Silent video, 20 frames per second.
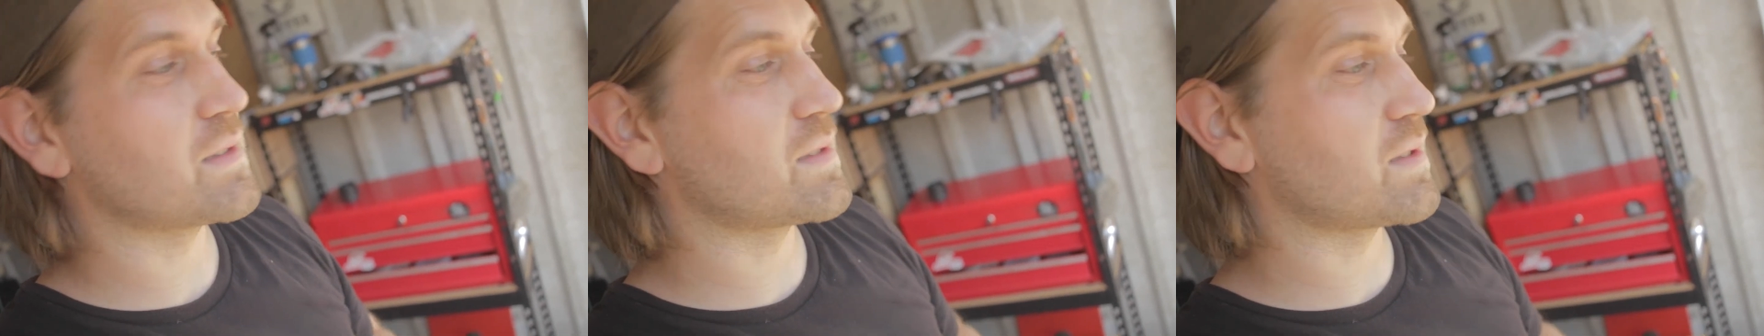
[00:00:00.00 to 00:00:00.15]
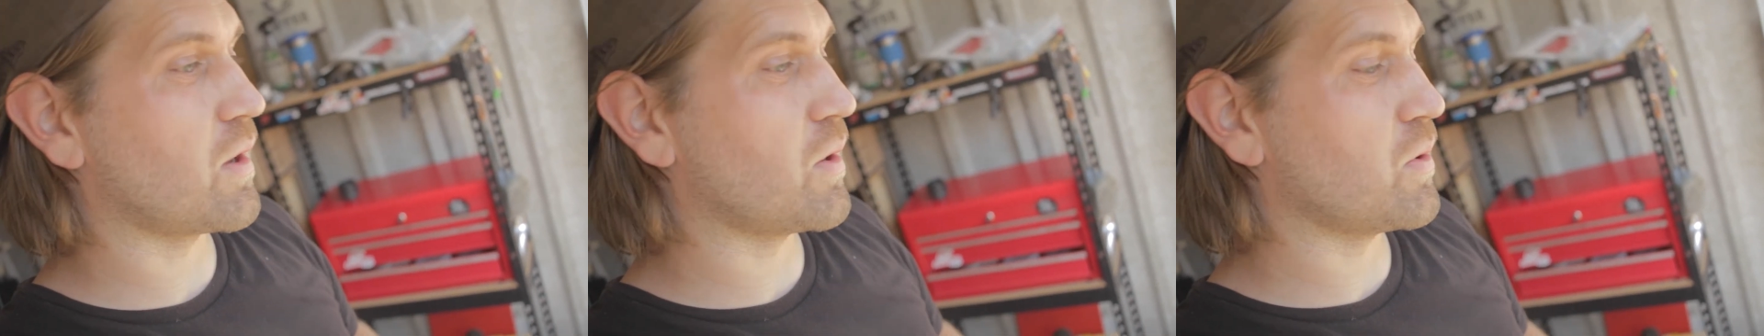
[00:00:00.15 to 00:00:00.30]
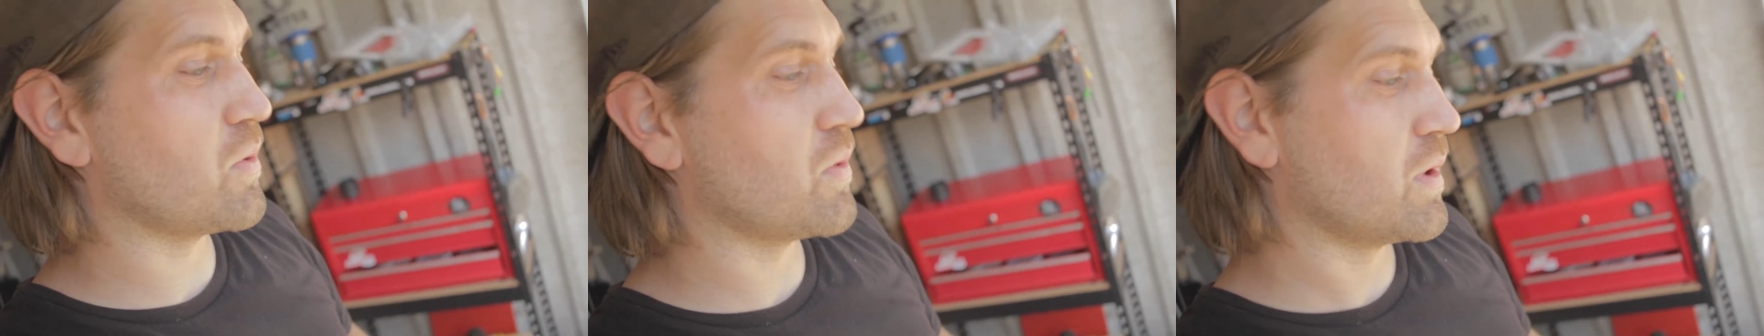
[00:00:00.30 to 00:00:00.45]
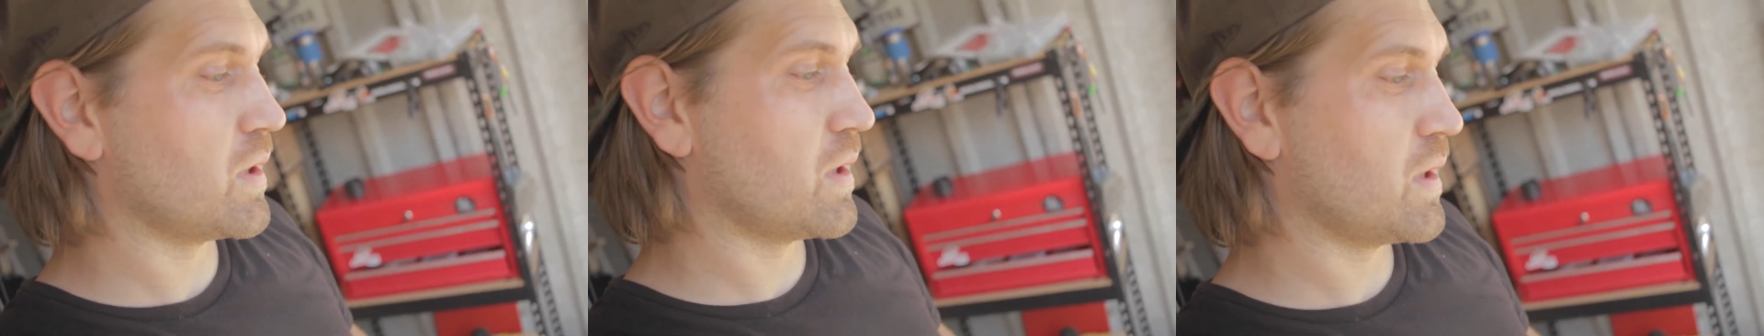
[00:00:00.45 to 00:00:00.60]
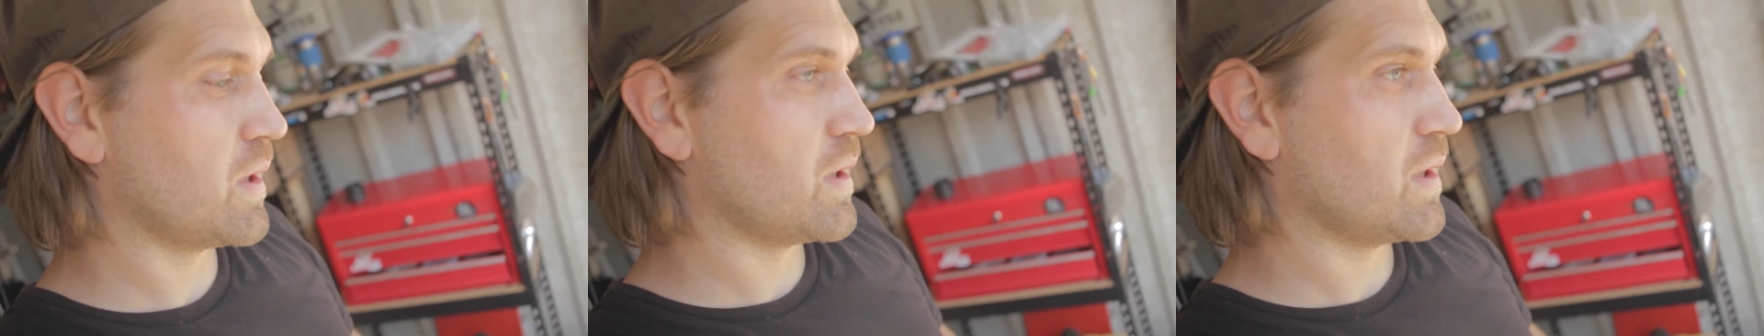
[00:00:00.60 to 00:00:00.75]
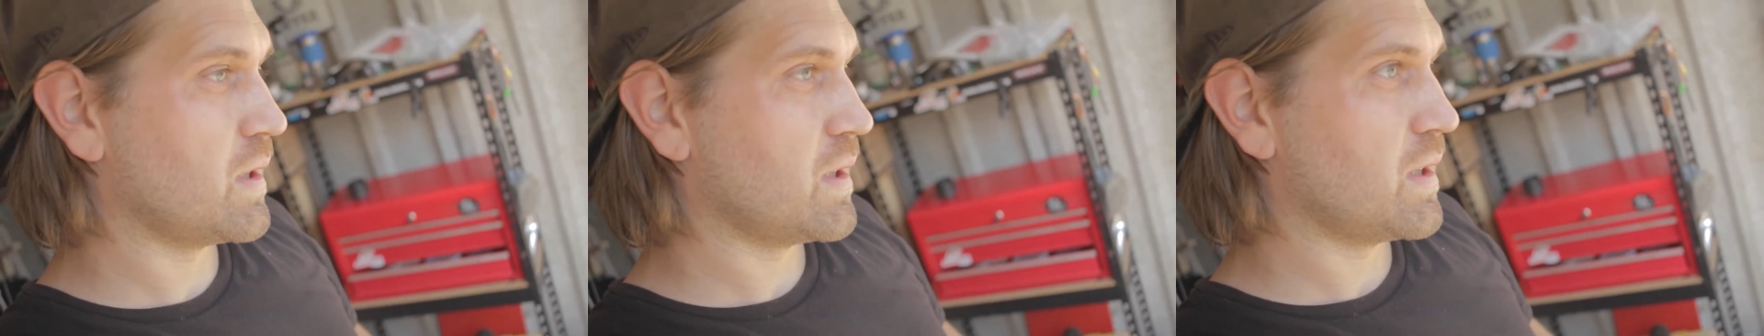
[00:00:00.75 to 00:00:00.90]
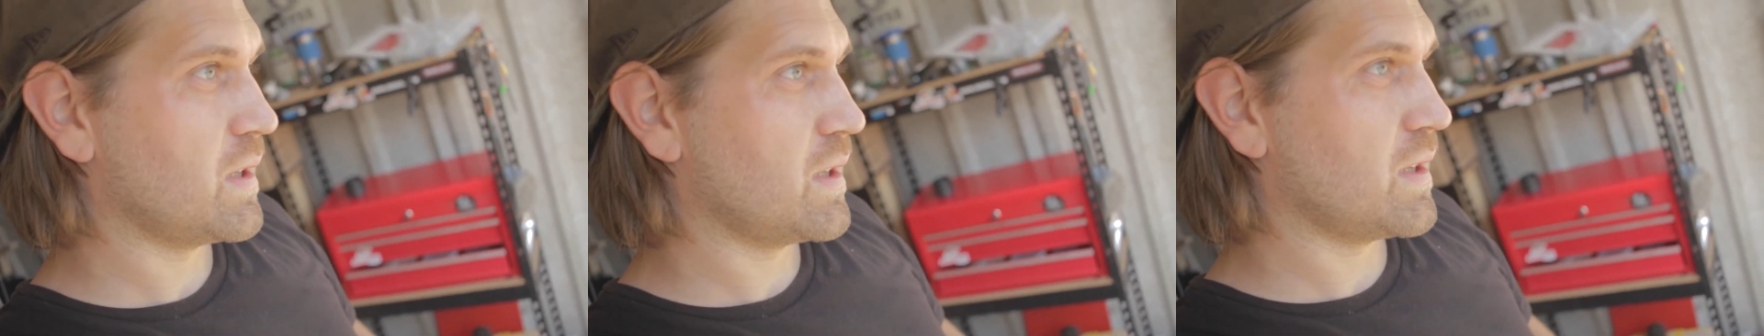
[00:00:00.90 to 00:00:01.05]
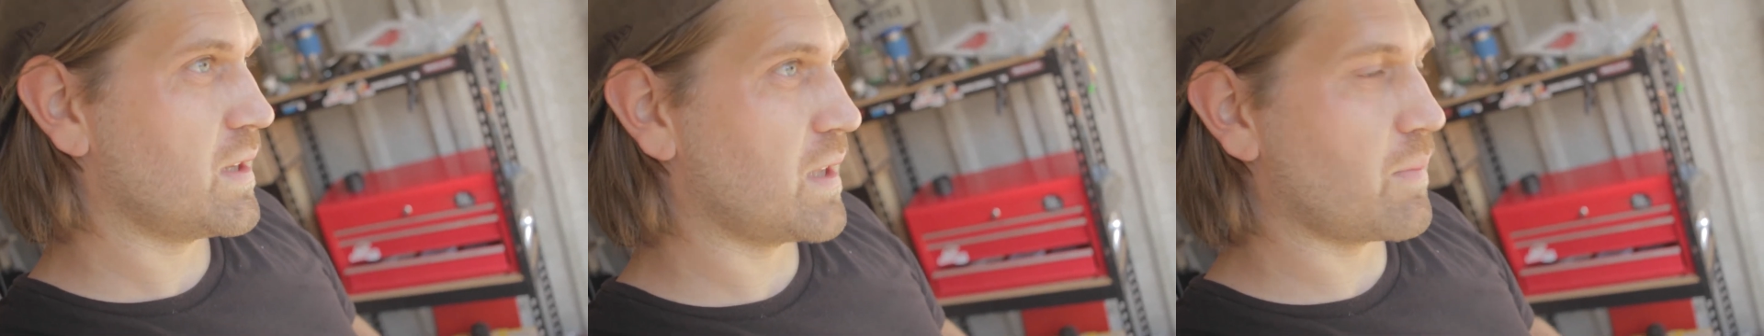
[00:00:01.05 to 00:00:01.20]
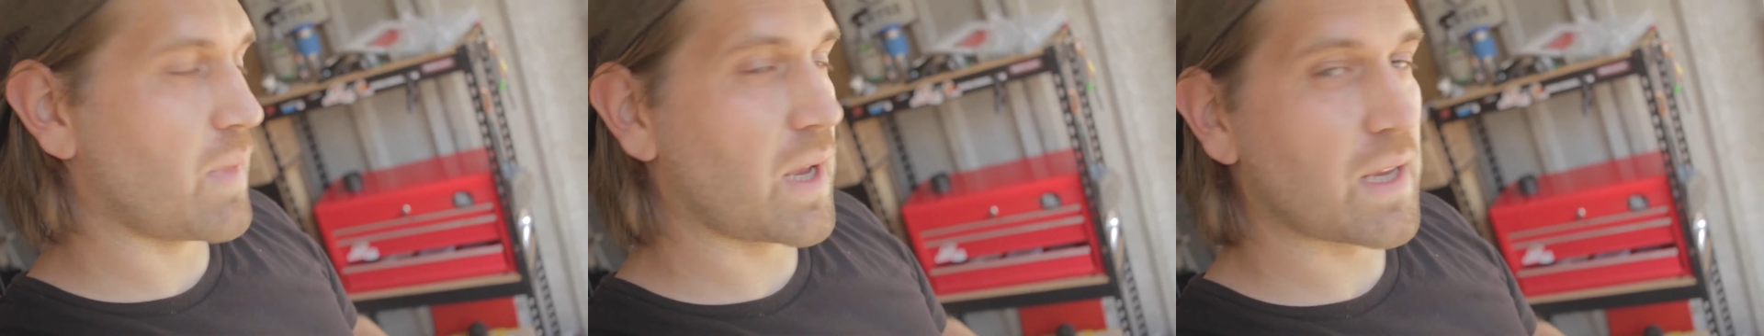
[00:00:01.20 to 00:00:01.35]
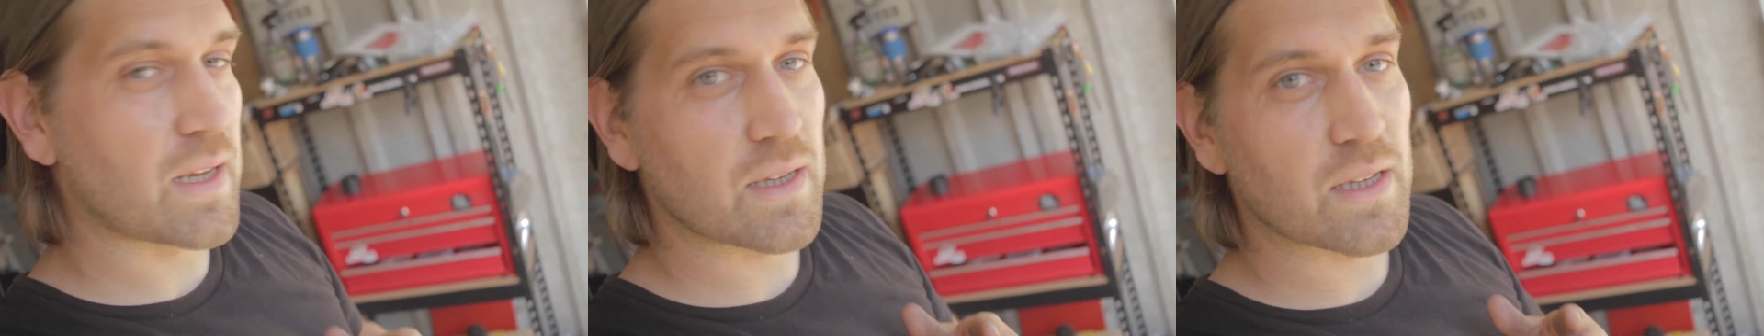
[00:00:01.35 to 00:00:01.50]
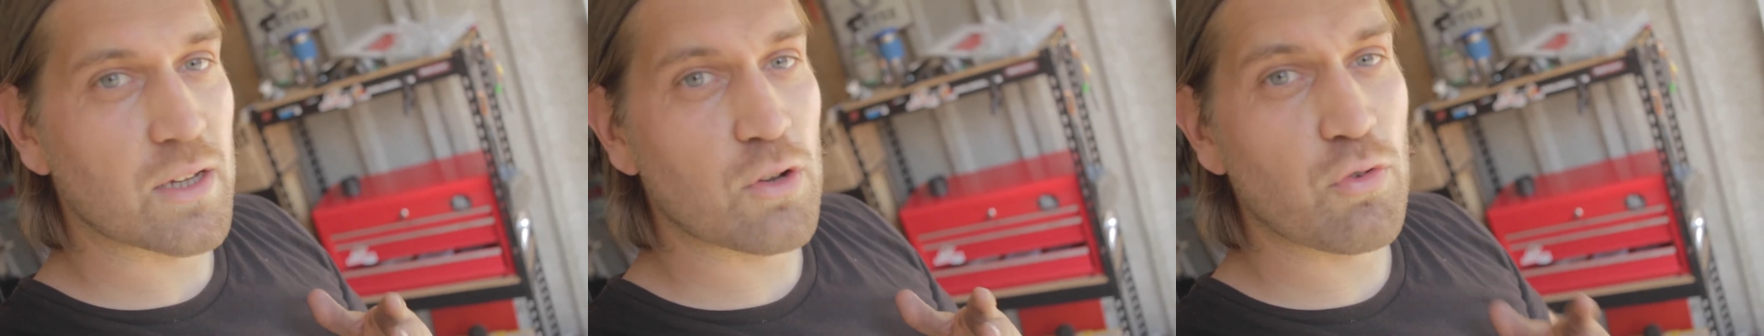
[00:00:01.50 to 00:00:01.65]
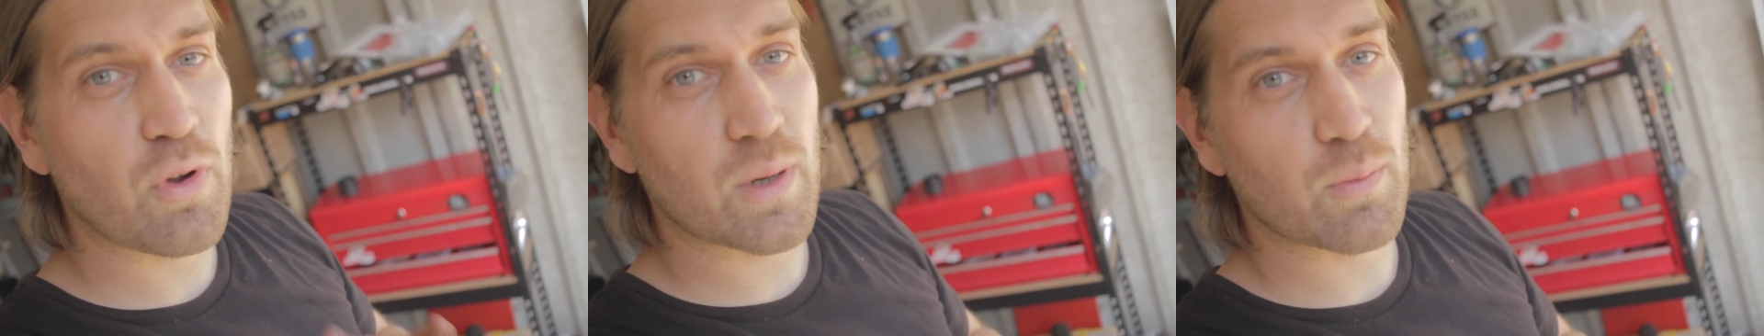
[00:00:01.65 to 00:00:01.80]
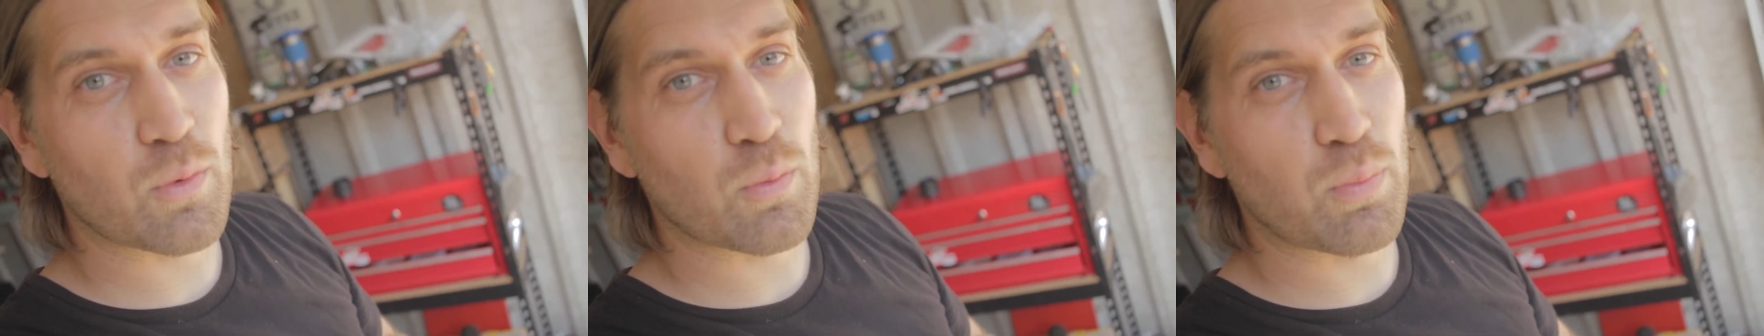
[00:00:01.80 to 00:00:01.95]
So they make an
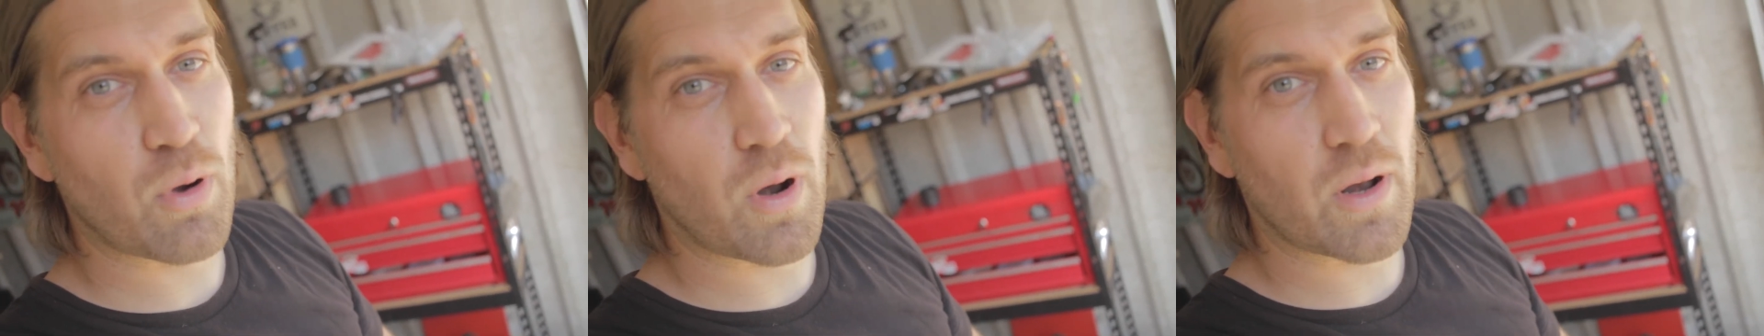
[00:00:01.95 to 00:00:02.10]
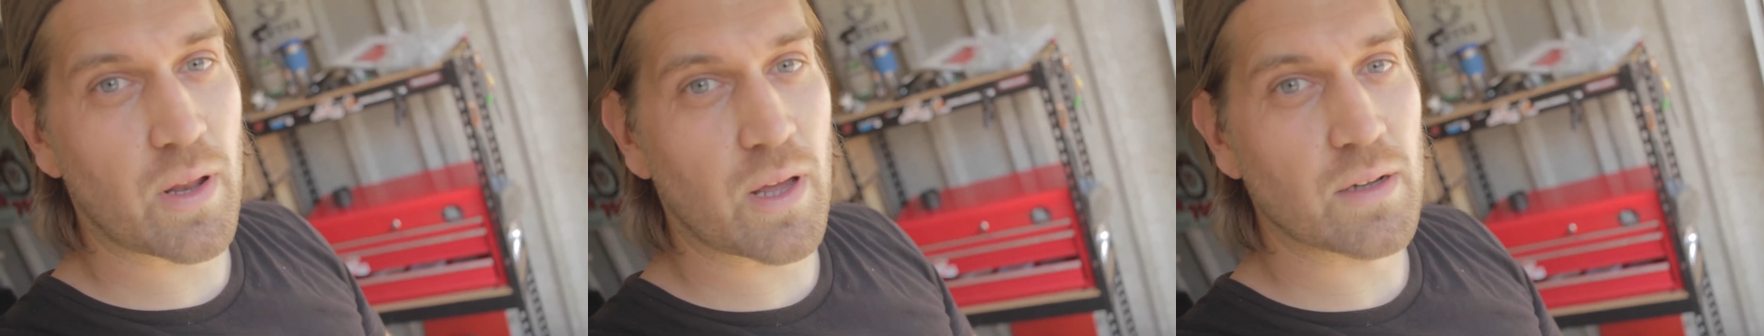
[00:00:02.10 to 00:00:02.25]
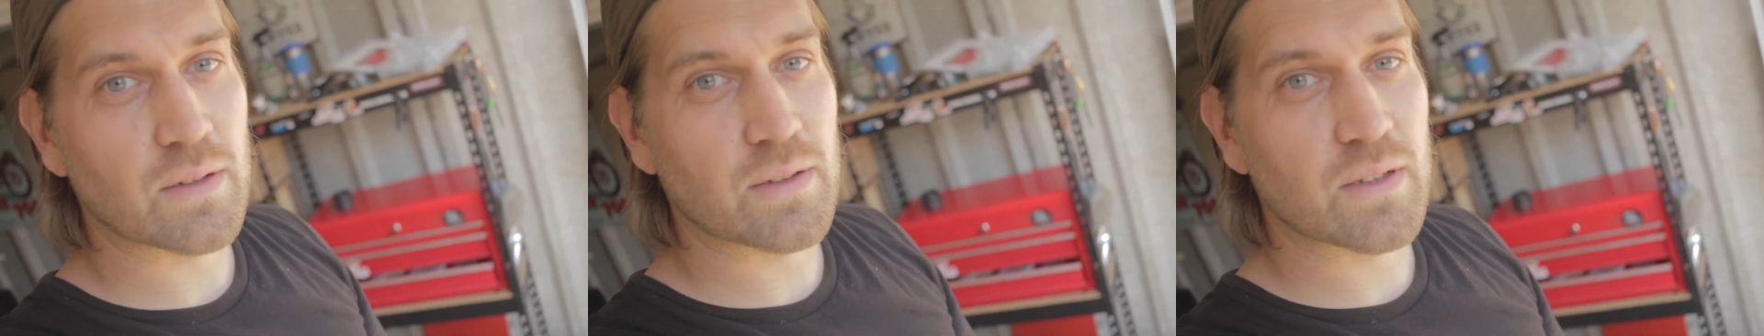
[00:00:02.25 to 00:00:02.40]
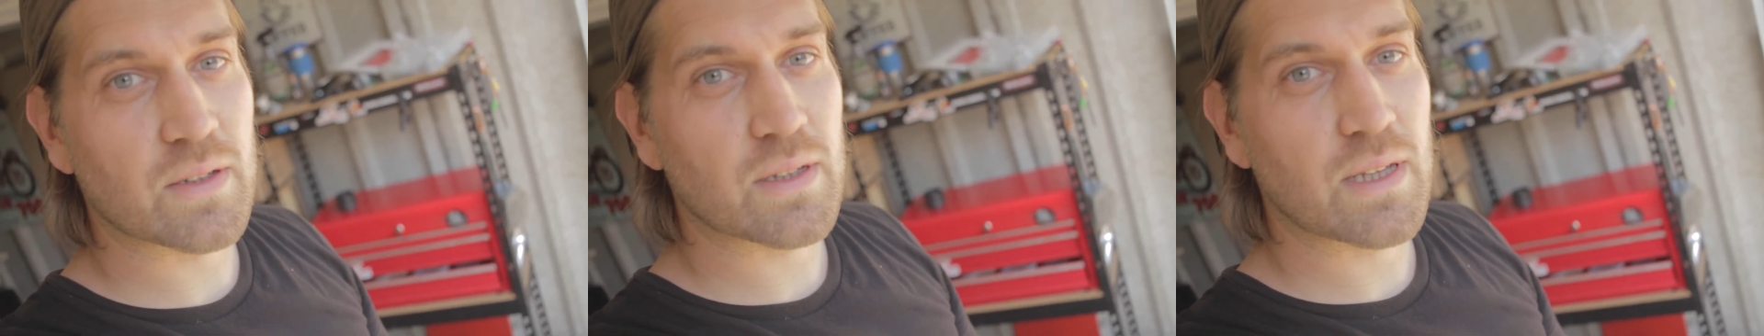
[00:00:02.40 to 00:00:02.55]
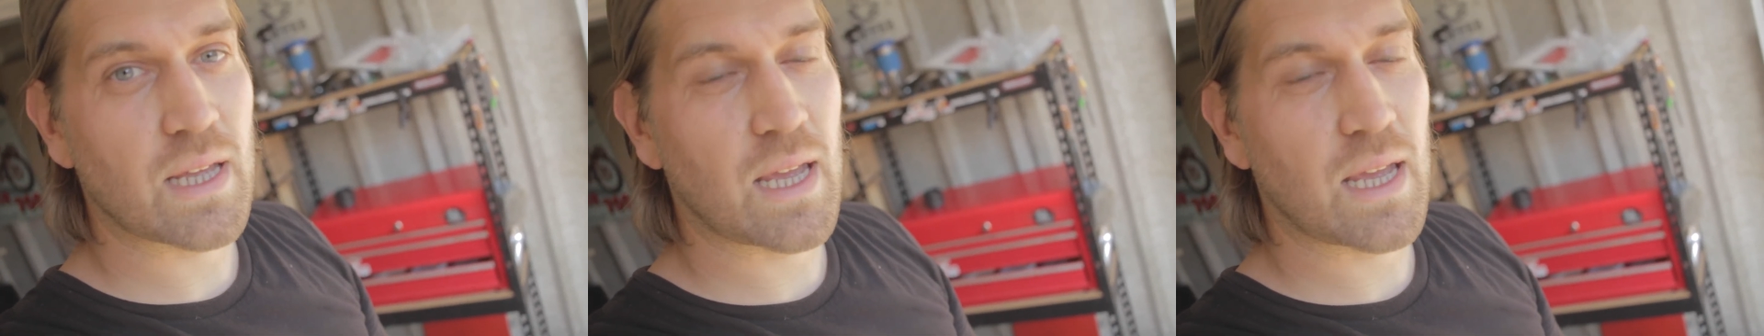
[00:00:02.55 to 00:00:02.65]
incredible product,